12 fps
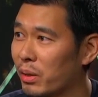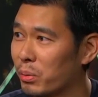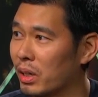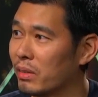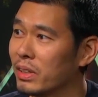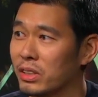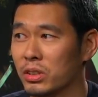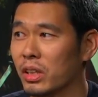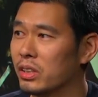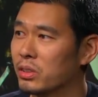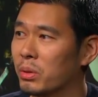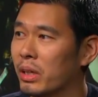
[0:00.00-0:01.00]
or whatever,
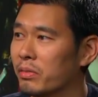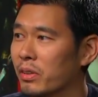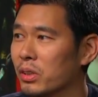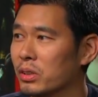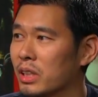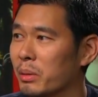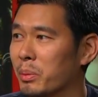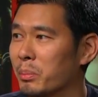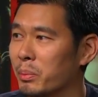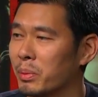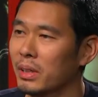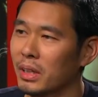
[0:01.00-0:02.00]
it's great for those type of
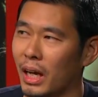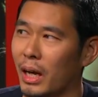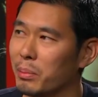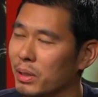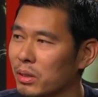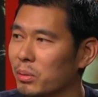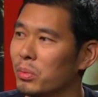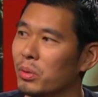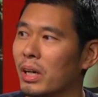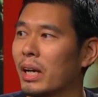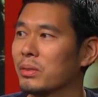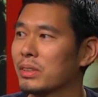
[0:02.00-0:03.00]
people. I'm a little
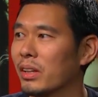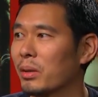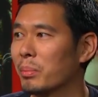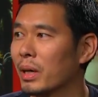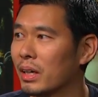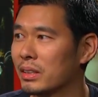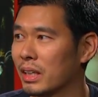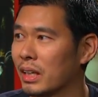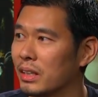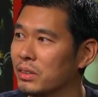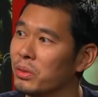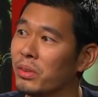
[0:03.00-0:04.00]
more outside the box. I
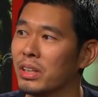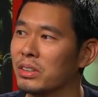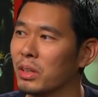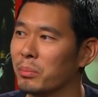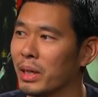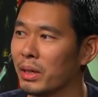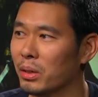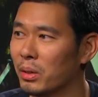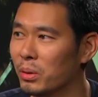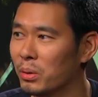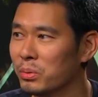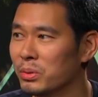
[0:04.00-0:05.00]
kind of do things on my
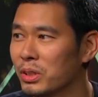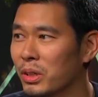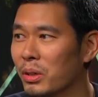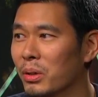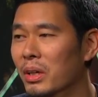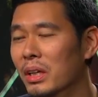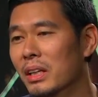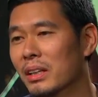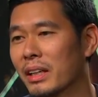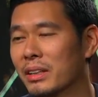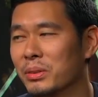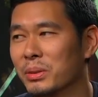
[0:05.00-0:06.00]
own. So
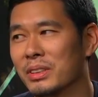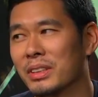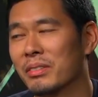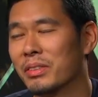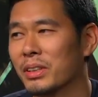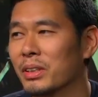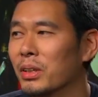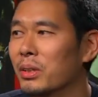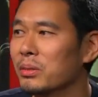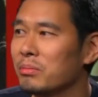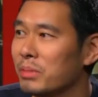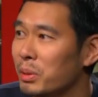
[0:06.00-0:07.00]
like doing stuff on your
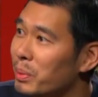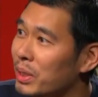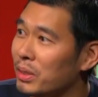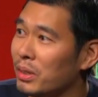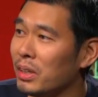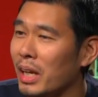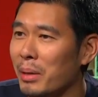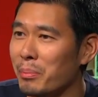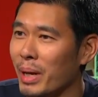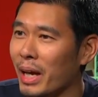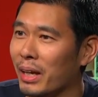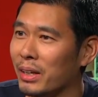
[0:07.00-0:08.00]
own can be good and
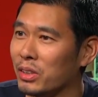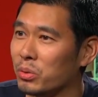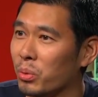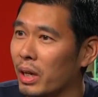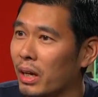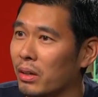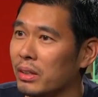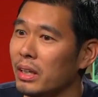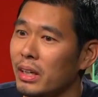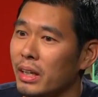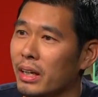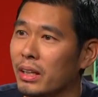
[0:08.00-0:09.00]
bad as well.
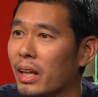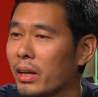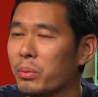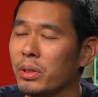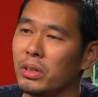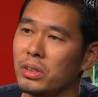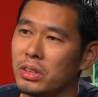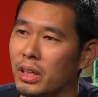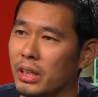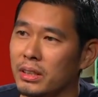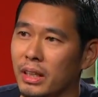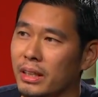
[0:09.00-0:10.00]
And and like what you're
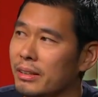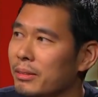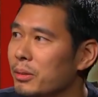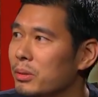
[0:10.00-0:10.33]
saying is like you